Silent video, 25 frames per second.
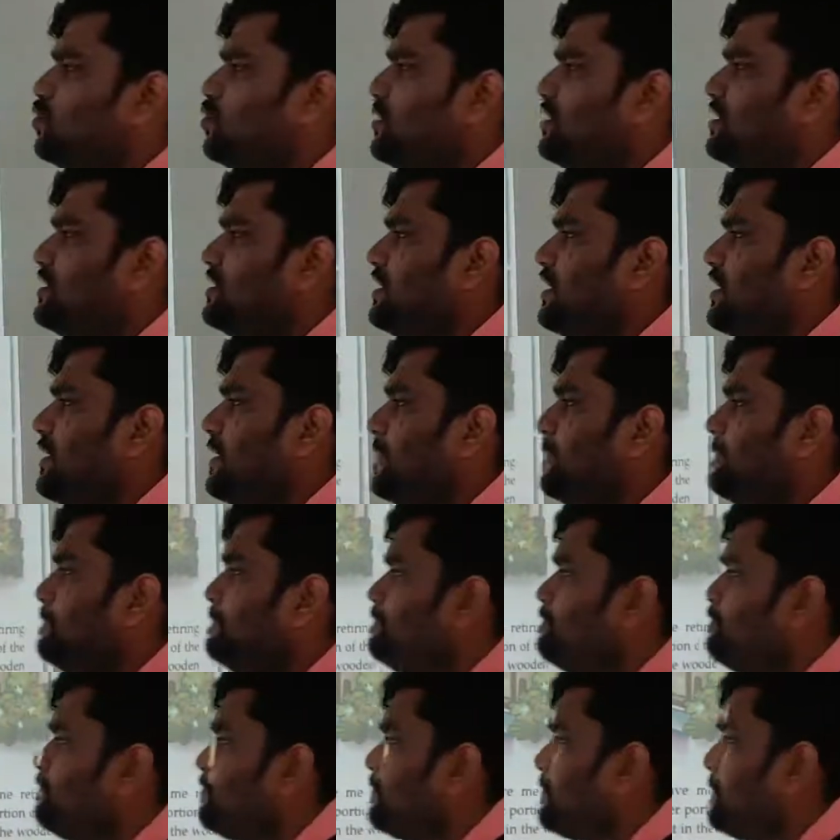one
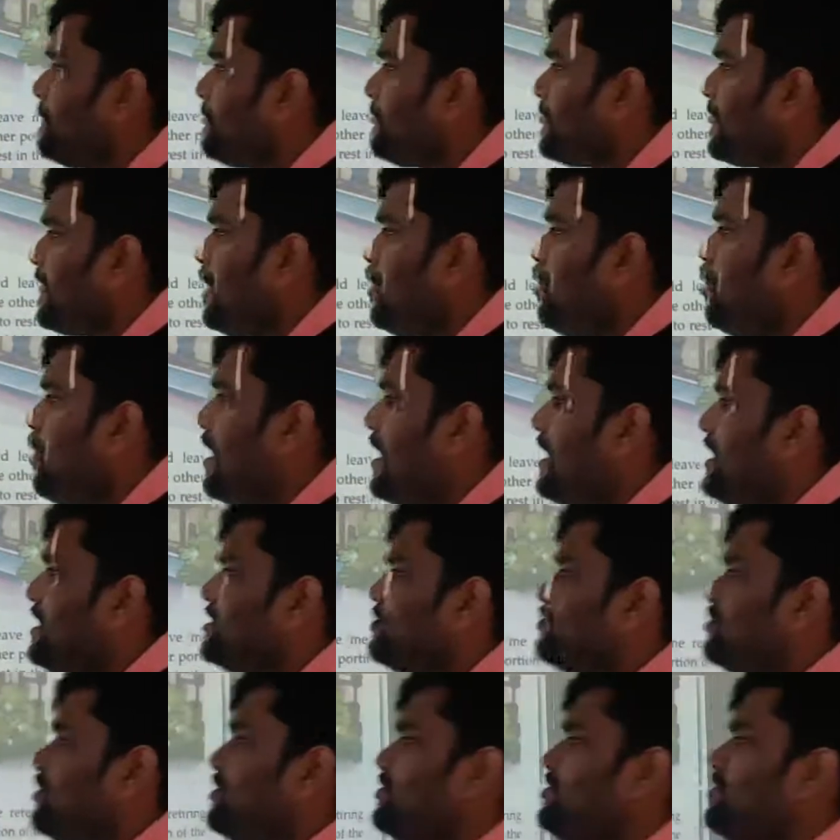day while
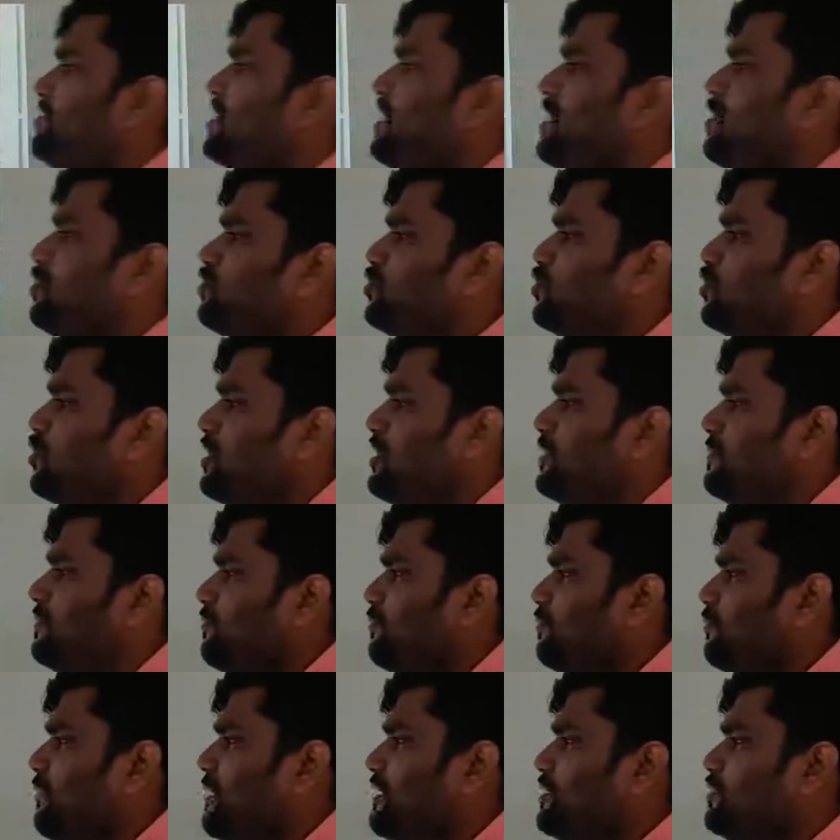stretching out to
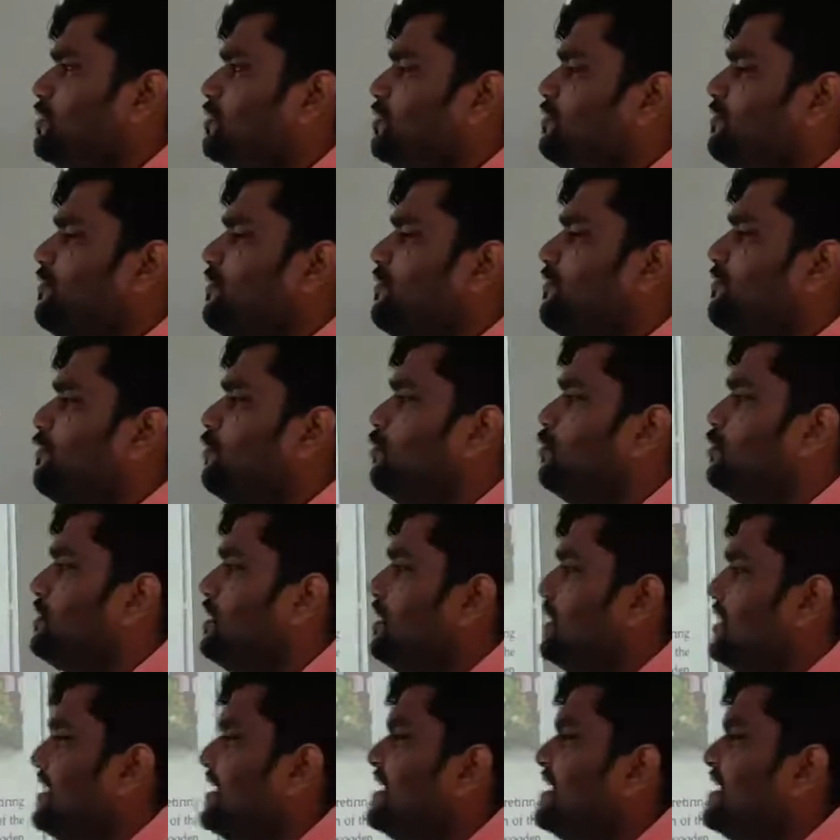him my youthful foot.